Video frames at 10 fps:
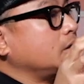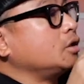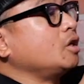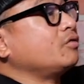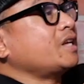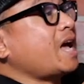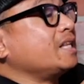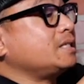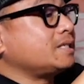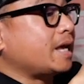You have to
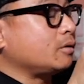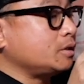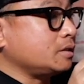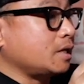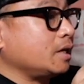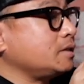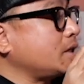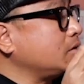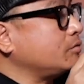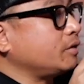add sound design,
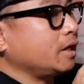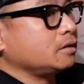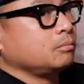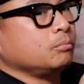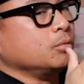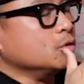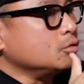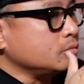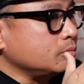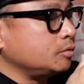sound effects,
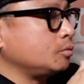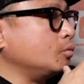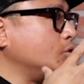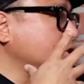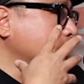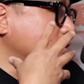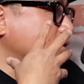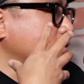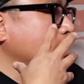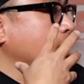booms,
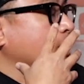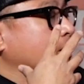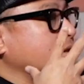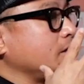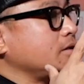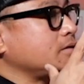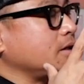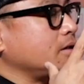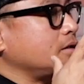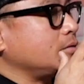whooshes, things
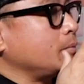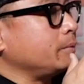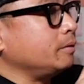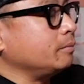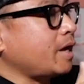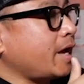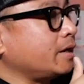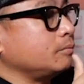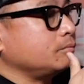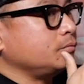that
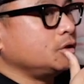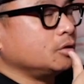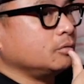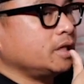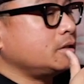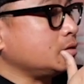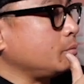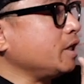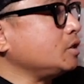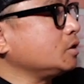add, you know,
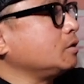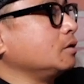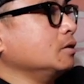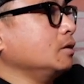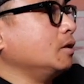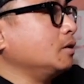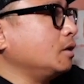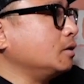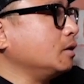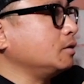anticipation
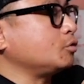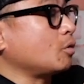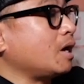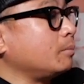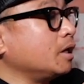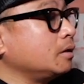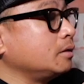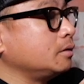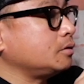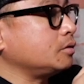and drama
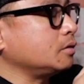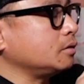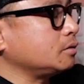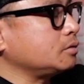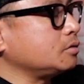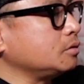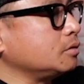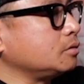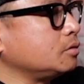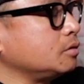to
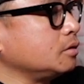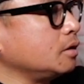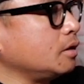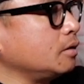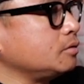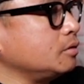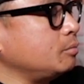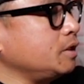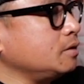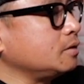the
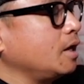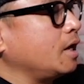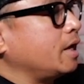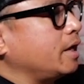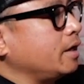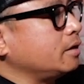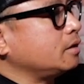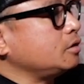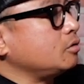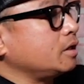piece. And
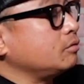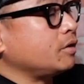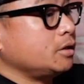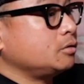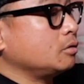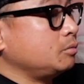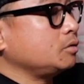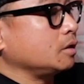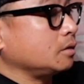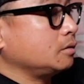then you had to find your own music.